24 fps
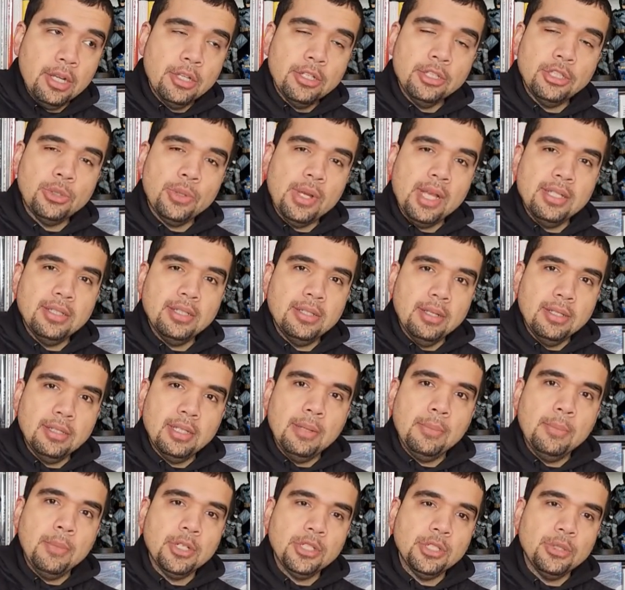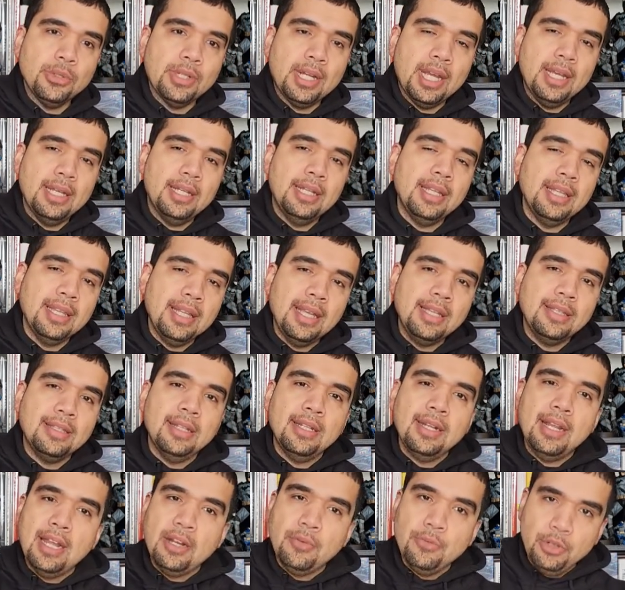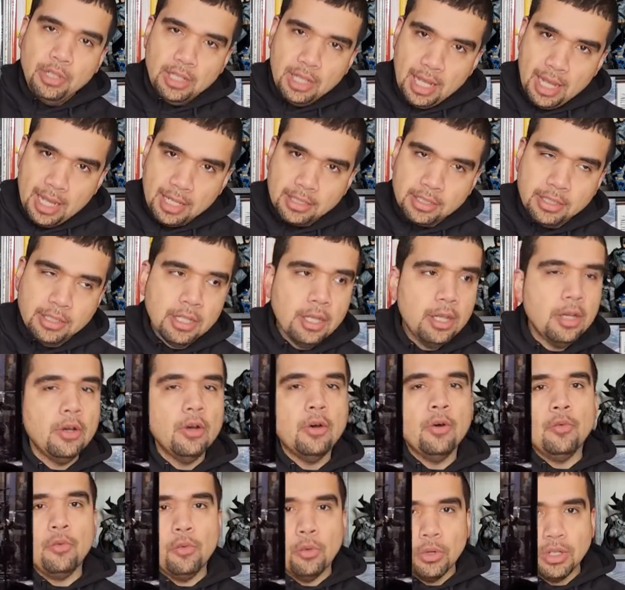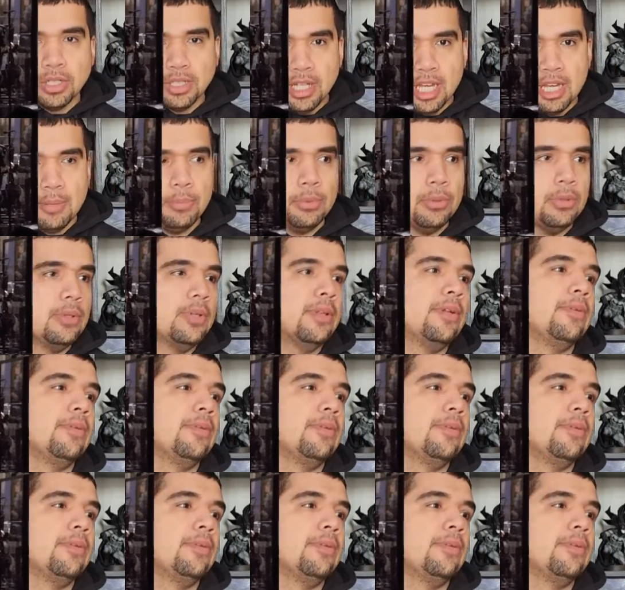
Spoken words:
so as that the muscle can lengthen and relax. For example,